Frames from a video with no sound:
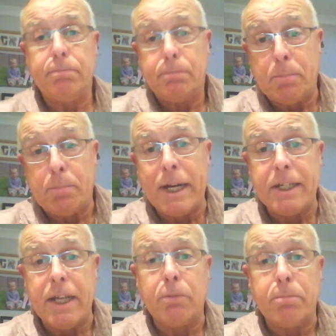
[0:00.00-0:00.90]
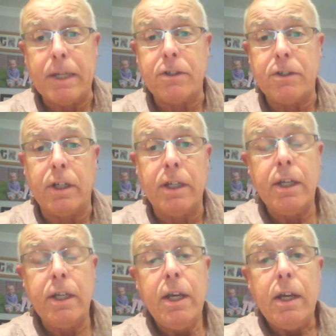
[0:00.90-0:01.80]
a breakdown basically,
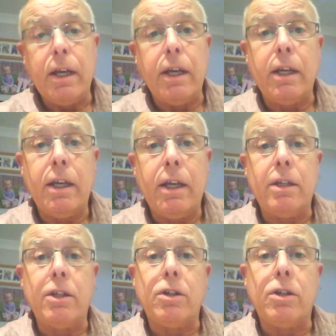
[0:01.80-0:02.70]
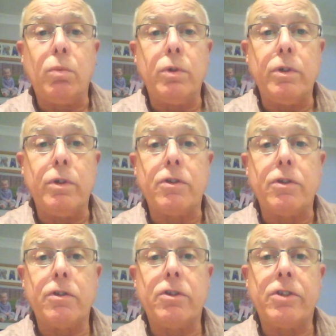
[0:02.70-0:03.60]
and
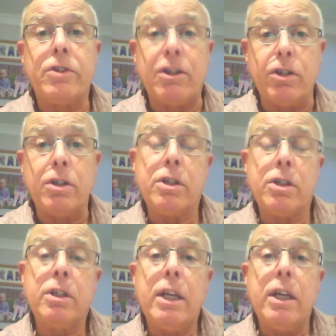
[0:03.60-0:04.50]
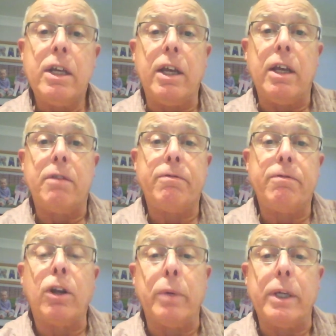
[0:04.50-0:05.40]
was sectioned, and
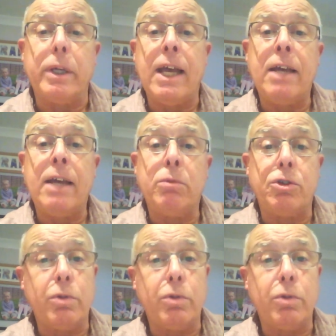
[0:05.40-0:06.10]
following that, which